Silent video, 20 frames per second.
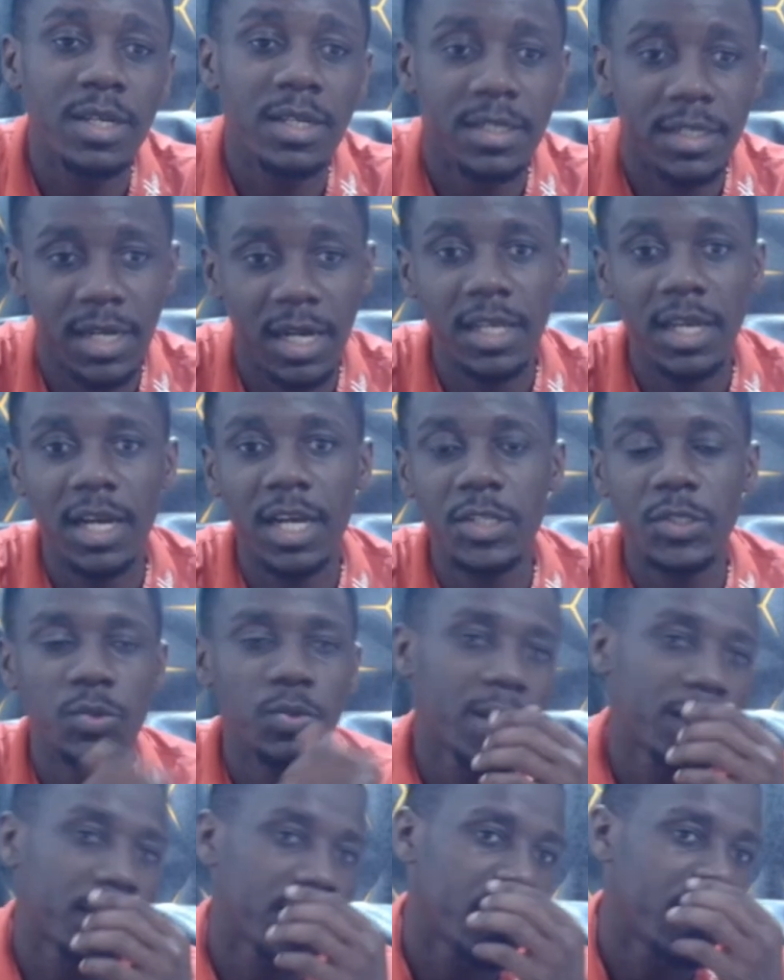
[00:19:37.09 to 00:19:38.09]
Danny
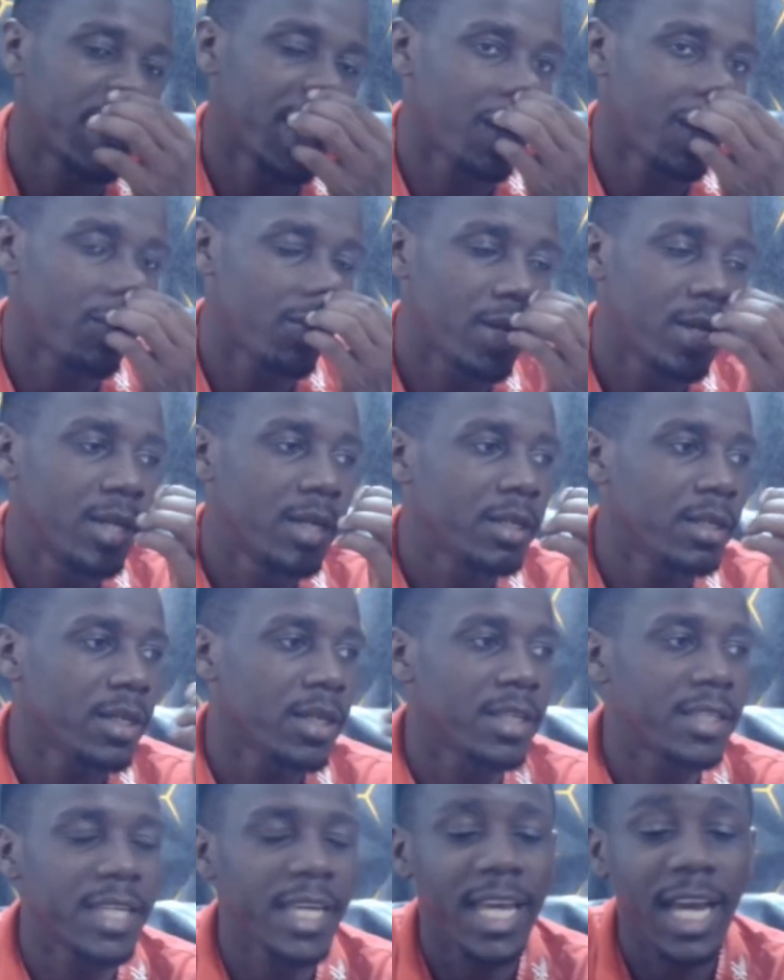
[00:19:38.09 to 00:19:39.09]
Ashworth. Now,
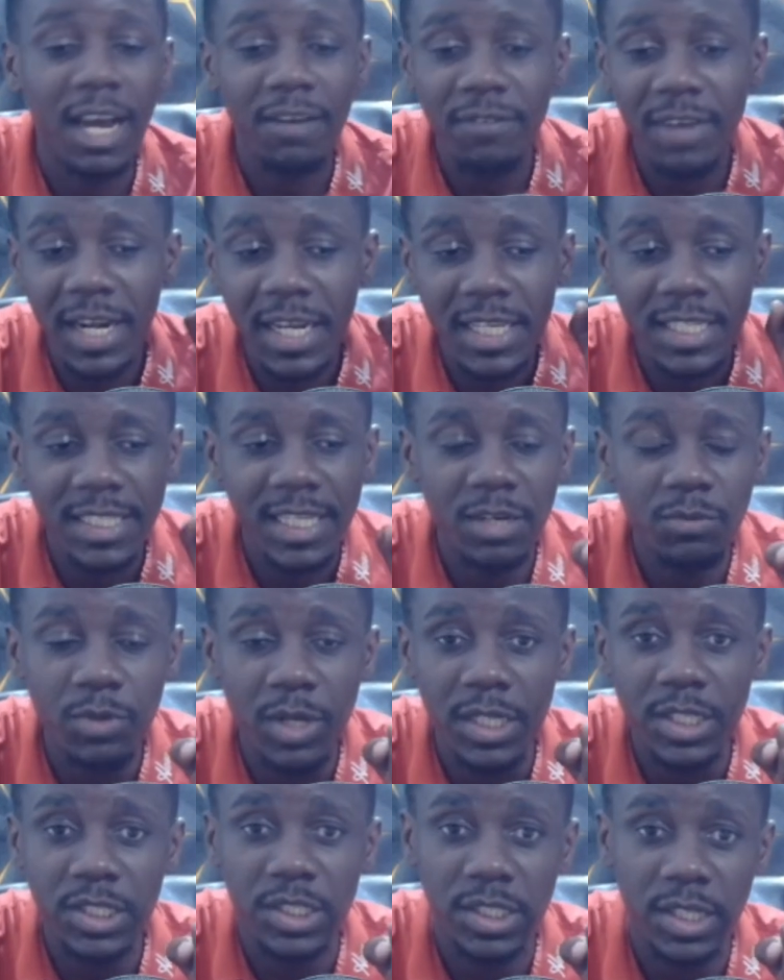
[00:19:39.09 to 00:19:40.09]
they have Alexandre
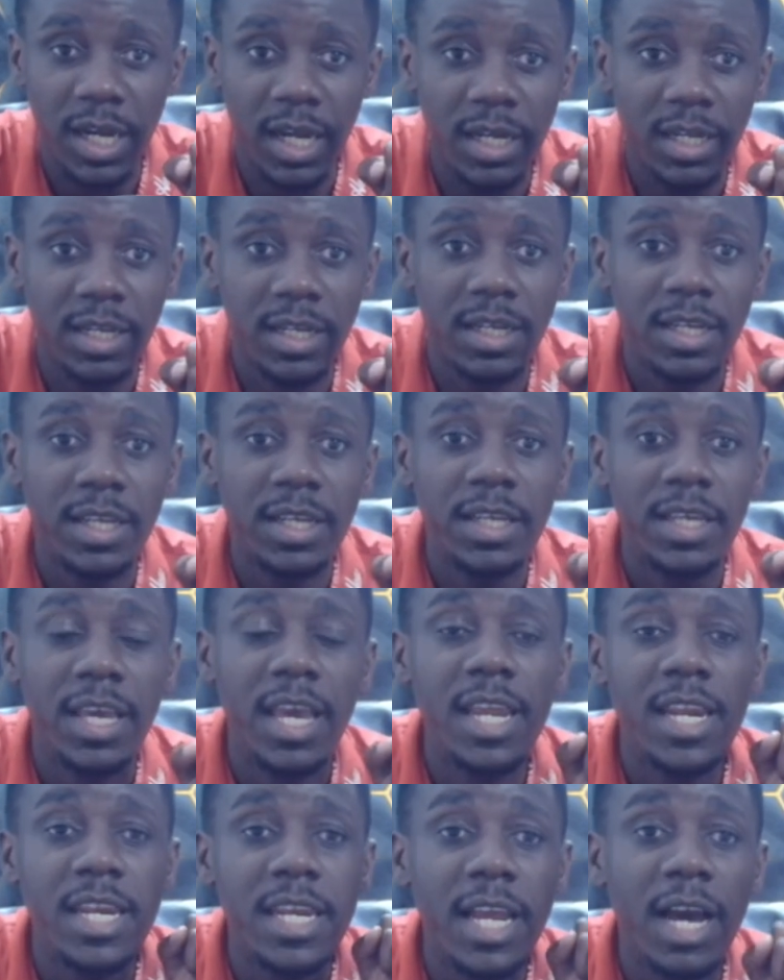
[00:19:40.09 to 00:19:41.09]
Isak.
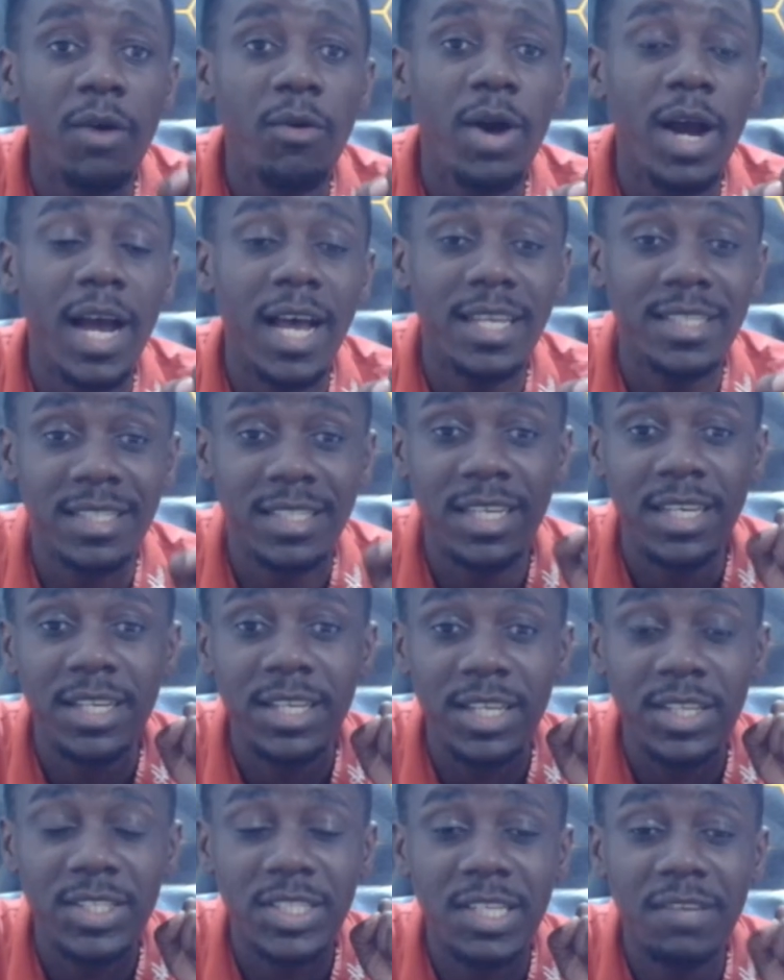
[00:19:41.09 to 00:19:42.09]
He now has
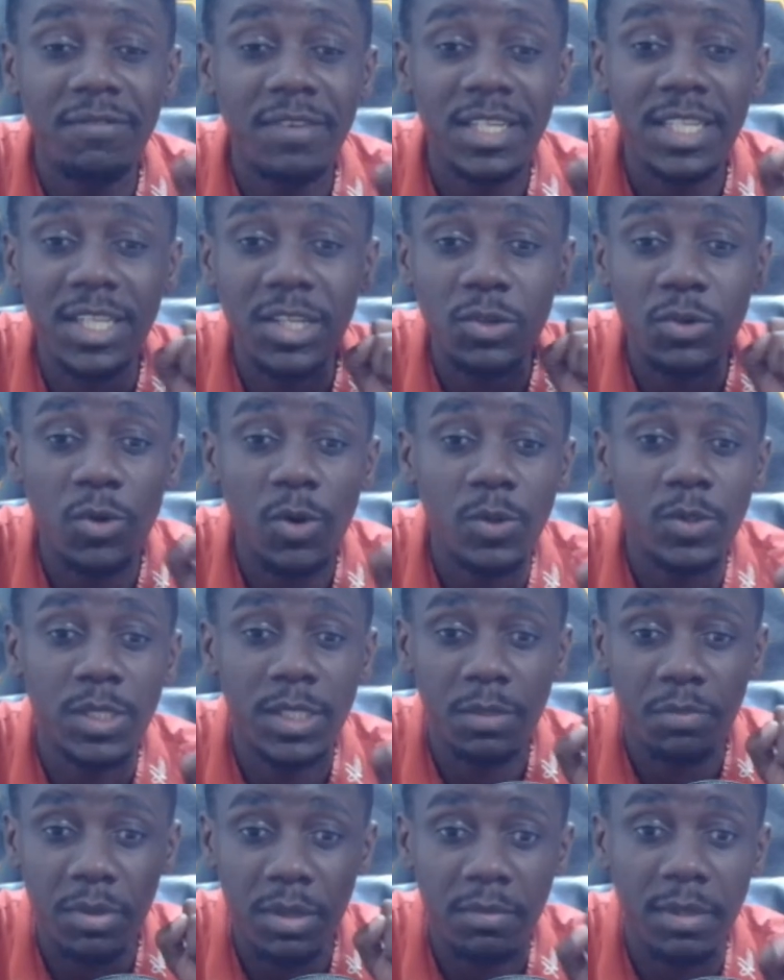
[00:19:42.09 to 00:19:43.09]
17 goals in
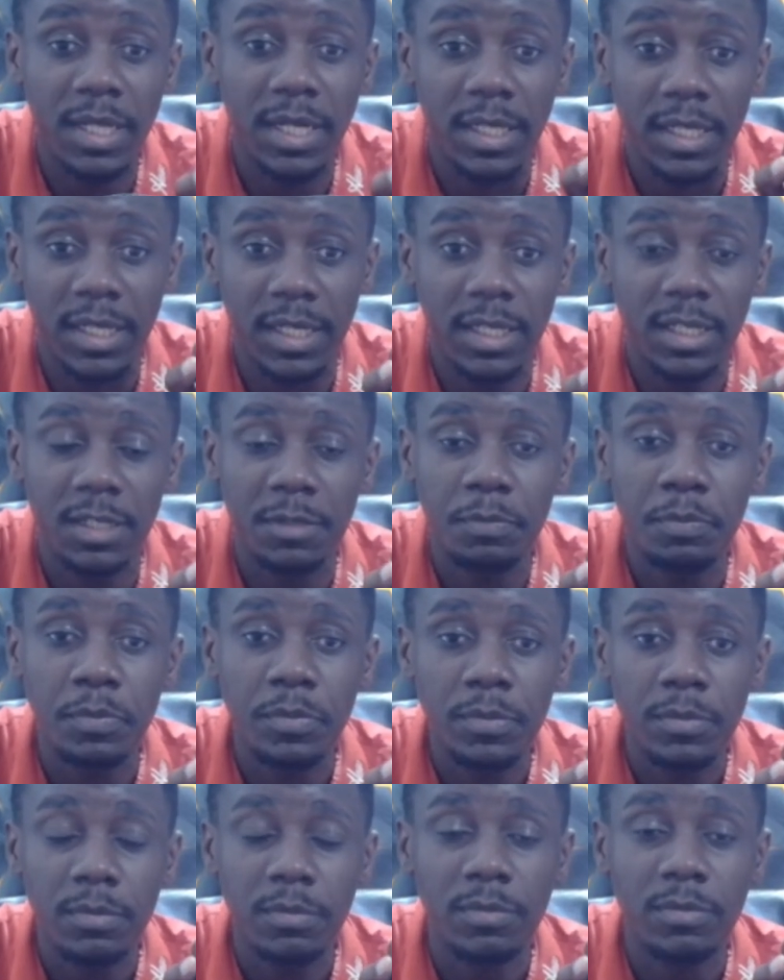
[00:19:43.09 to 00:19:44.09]
the Premier League.
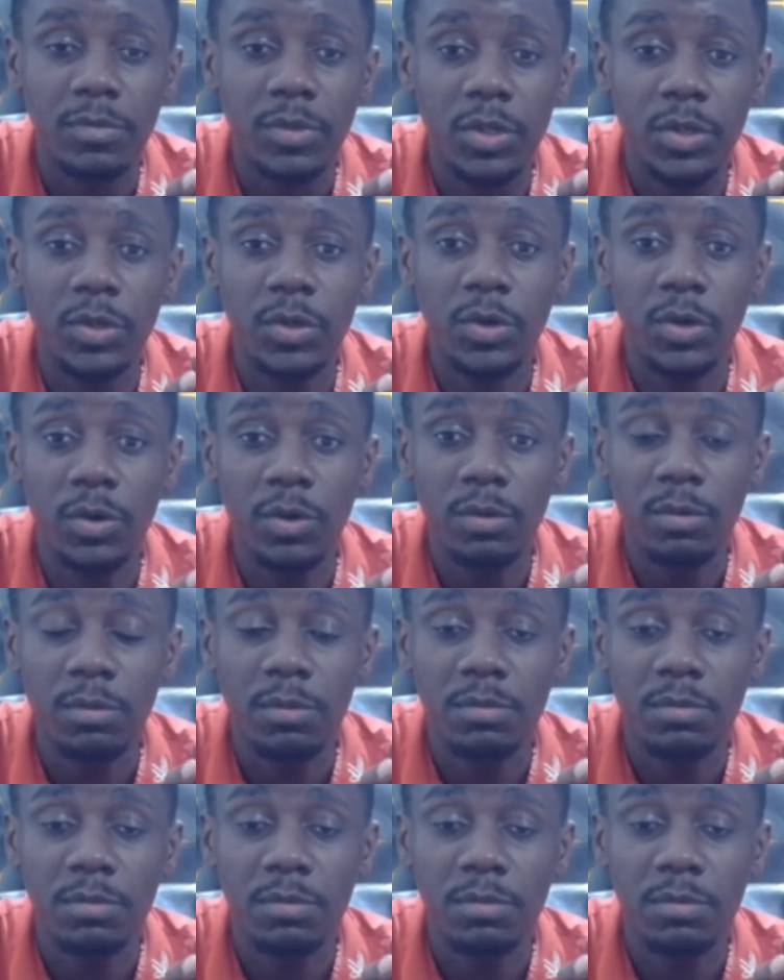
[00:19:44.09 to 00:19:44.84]
You know?